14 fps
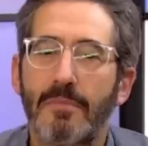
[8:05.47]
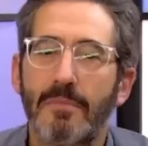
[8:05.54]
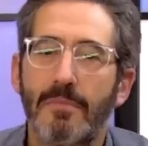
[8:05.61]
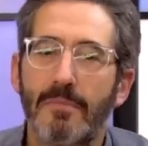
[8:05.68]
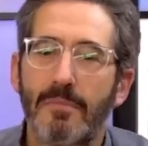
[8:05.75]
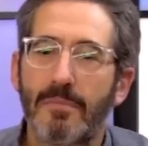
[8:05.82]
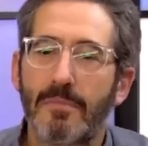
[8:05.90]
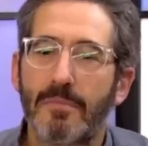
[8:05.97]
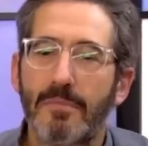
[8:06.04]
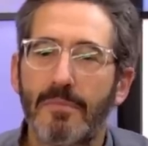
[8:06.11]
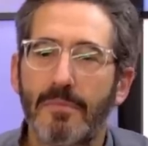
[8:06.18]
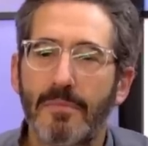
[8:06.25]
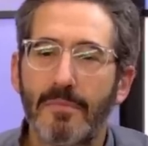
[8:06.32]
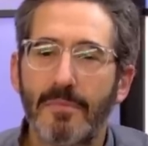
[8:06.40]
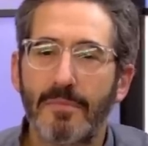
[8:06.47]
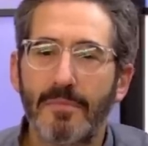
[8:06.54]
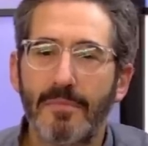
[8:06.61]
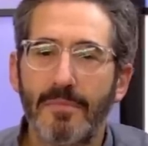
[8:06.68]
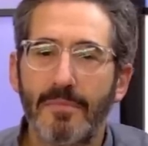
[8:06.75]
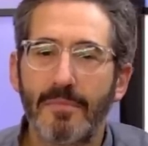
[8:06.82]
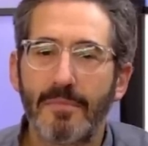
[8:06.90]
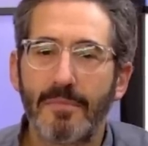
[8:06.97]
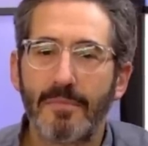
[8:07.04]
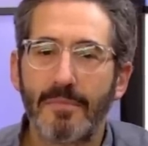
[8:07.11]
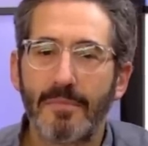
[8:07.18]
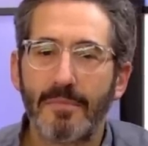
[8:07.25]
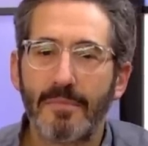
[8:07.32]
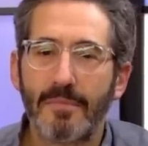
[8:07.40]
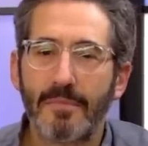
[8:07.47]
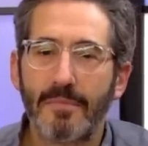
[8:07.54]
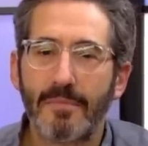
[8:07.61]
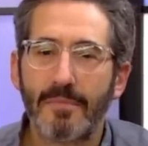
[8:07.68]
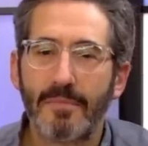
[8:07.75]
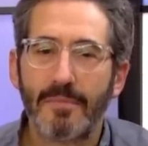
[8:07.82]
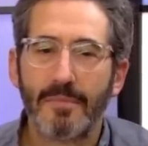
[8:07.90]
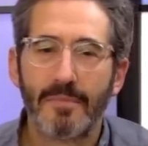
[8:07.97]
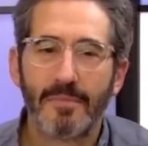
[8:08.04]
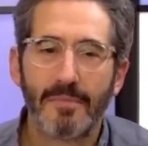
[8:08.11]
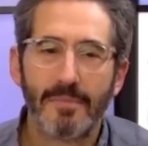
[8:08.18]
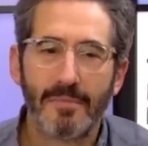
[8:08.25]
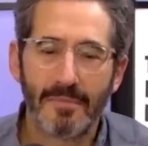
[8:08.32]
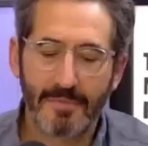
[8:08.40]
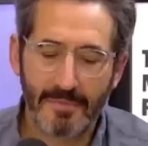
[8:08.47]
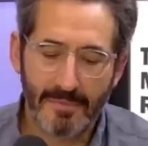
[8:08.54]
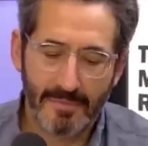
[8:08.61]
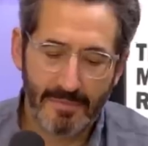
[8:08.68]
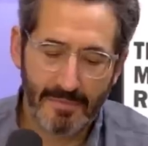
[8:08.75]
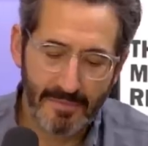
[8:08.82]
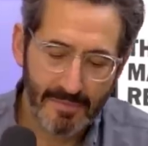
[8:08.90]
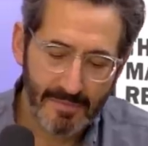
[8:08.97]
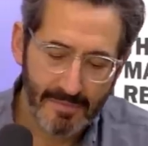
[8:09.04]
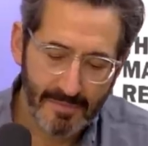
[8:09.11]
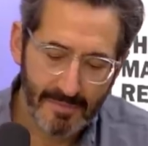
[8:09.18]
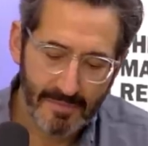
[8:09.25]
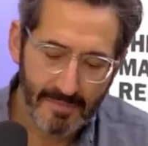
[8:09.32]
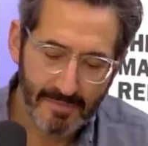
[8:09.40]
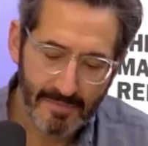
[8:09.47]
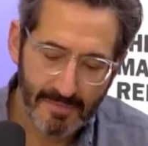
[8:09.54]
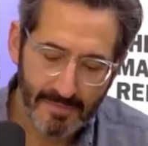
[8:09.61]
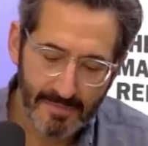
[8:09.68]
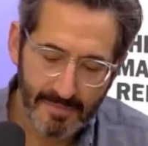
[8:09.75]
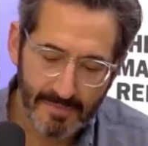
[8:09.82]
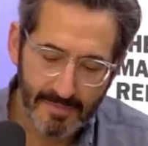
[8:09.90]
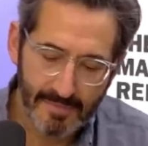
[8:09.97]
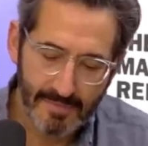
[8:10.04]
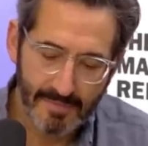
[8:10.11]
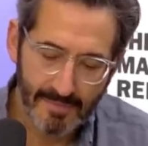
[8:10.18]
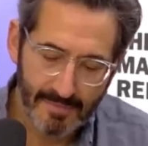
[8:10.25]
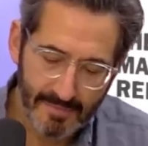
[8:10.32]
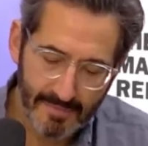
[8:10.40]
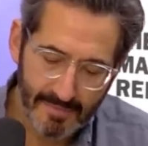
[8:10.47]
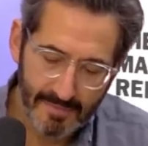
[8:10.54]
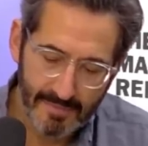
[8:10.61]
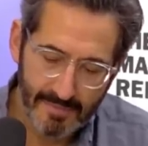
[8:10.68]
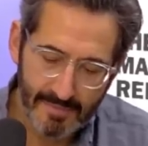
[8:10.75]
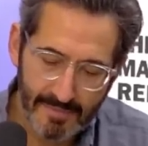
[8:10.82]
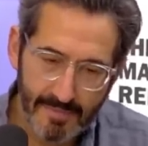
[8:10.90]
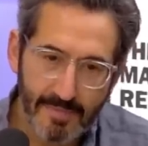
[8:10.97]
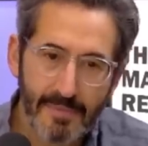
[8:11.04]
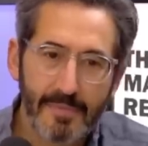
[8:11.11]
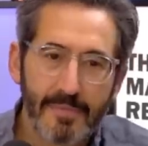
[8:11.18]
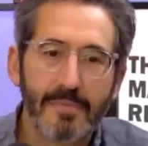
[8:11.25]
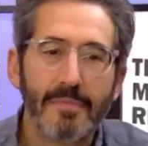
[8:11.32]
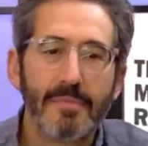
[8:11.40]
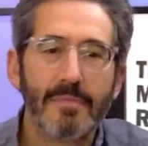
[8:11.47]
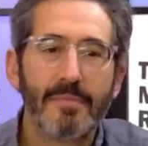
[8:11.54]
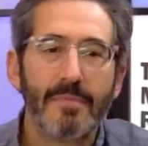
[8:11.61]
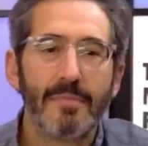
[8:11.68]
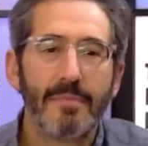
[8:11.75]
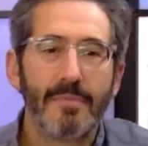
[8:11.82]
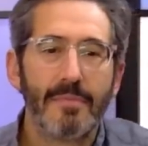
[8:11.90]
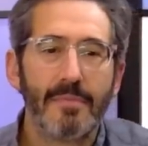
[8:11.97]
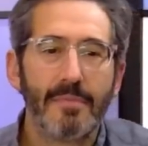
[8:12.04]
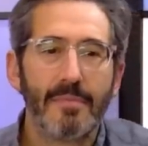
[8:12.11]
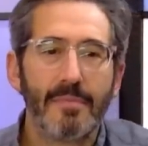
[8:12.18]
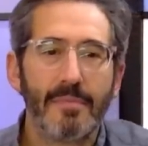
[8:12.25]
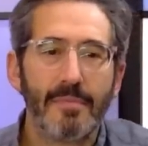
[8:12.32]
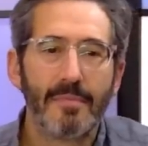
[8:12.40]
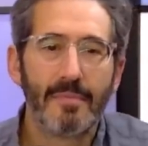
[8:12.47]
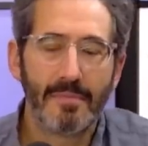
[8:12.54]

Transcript: [no speech]